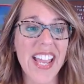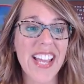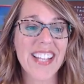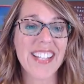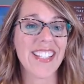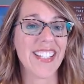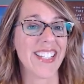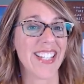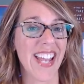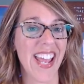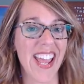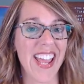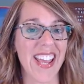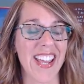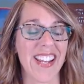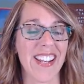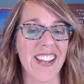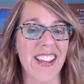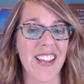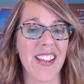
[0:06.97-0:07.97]
and
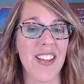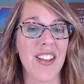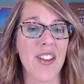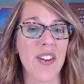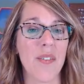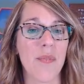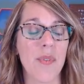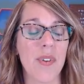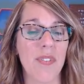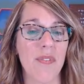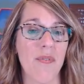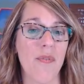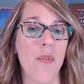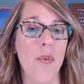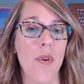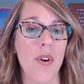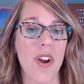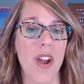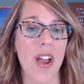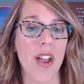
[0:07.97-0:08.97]
10 with
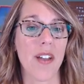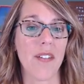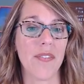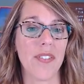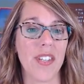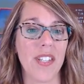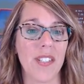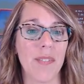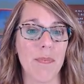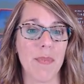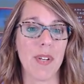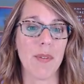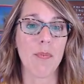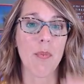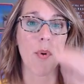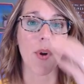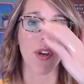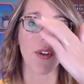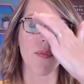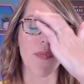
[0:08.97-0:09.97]
4 of these
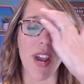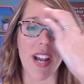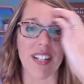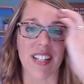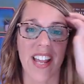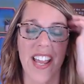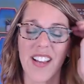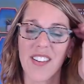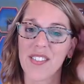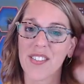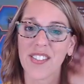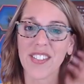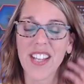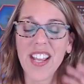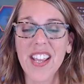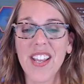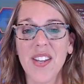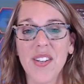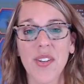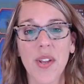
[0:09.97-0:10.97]
midpoint rectangles.
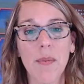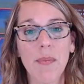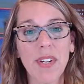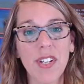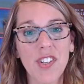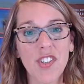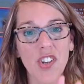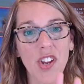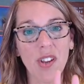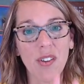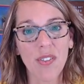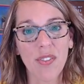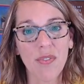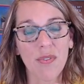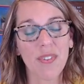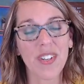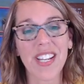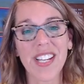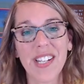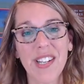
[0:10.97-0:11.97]
Now I'm going to show you
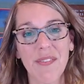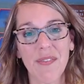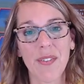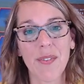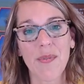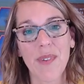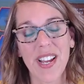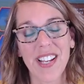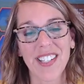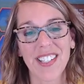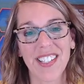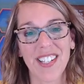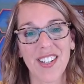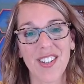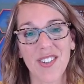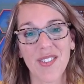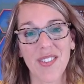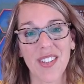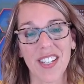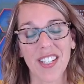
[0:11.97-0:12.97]
3 different ways to
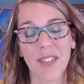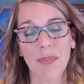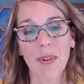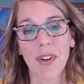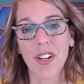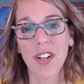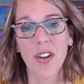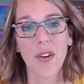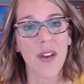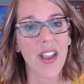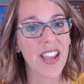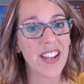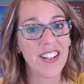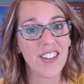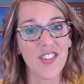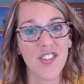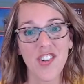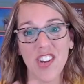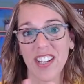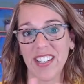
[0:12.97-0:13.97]
do this. We're going to go ahead and